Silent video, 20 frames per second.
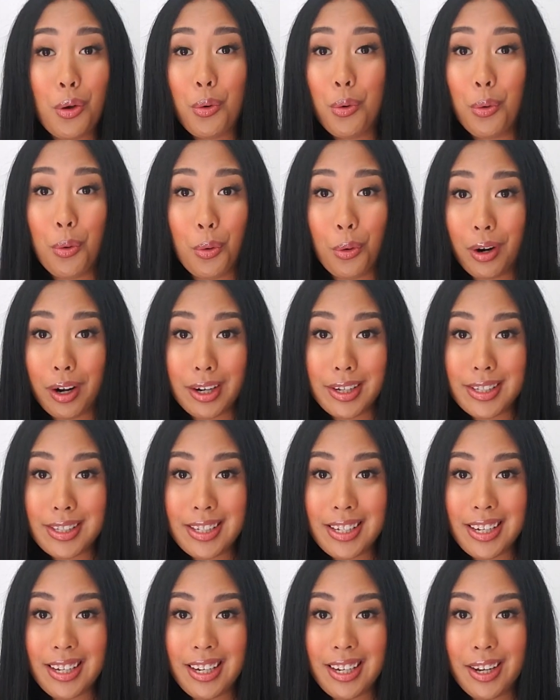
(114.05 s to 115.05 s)

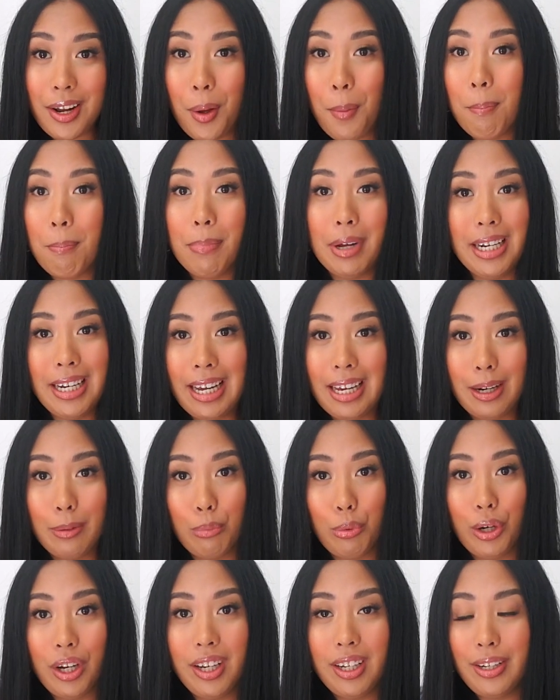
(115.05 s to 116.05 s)
quarantine banana
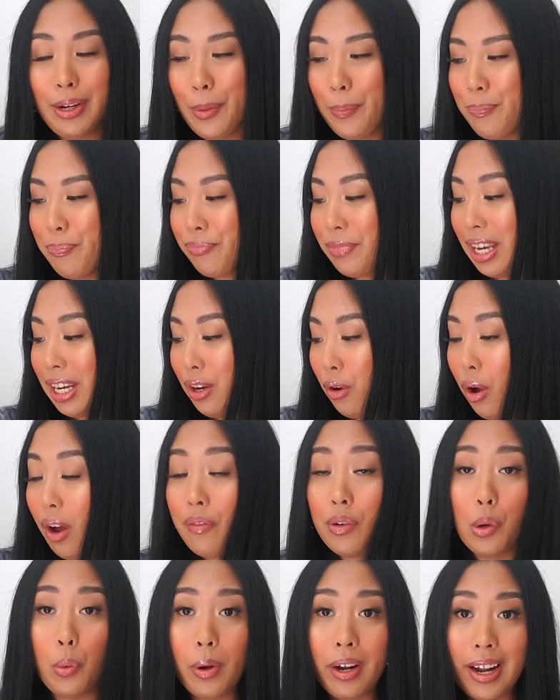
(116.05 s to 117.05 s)
bread. I know
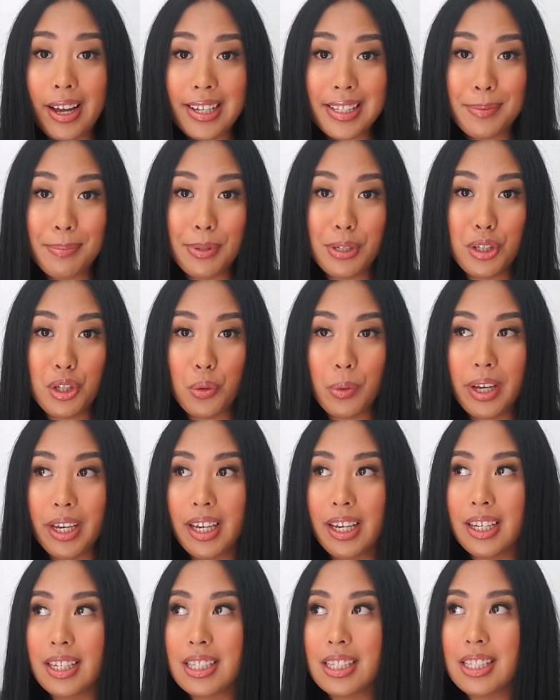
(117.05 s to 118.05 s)
everyone has been doing
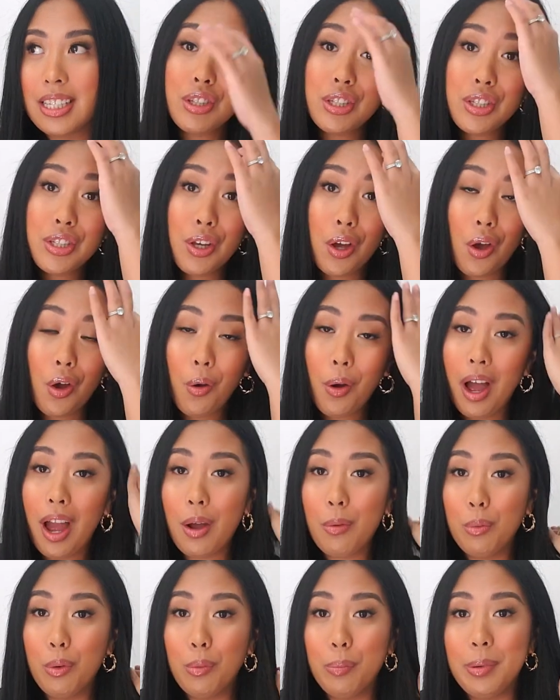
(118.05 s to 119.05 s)
it. So
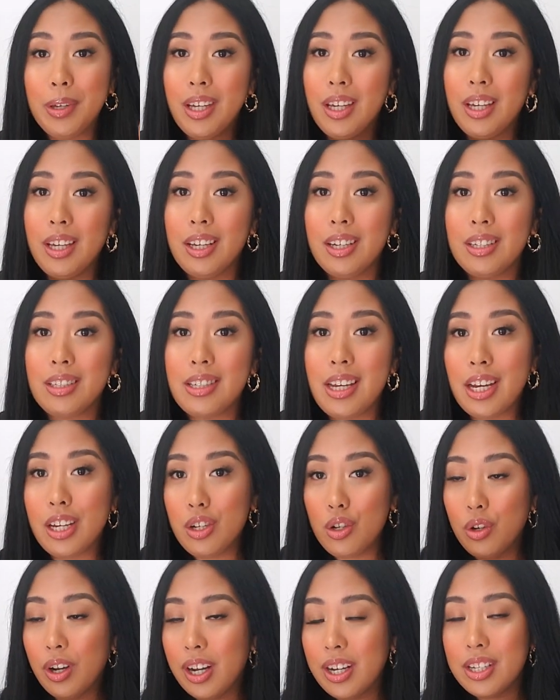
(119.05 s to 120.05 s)
I will be
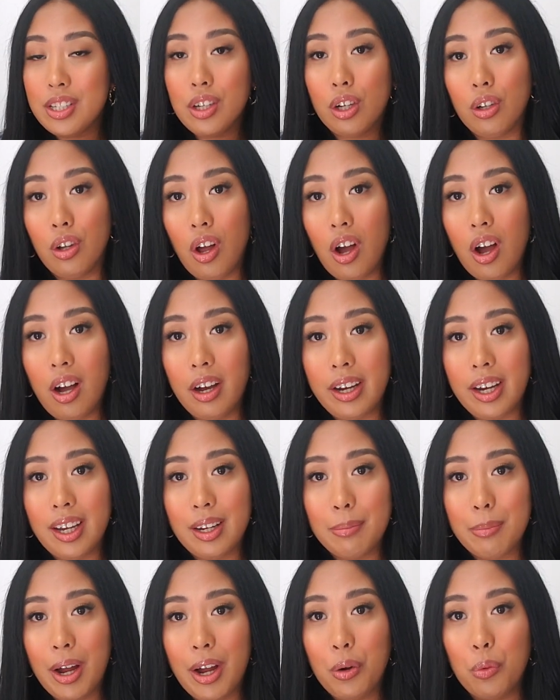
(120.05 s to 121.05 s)
taking you guys along
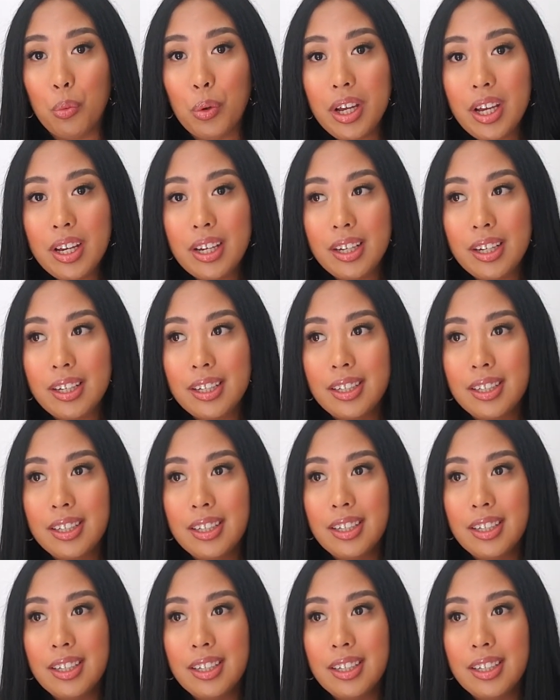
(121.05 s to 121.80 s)
in my week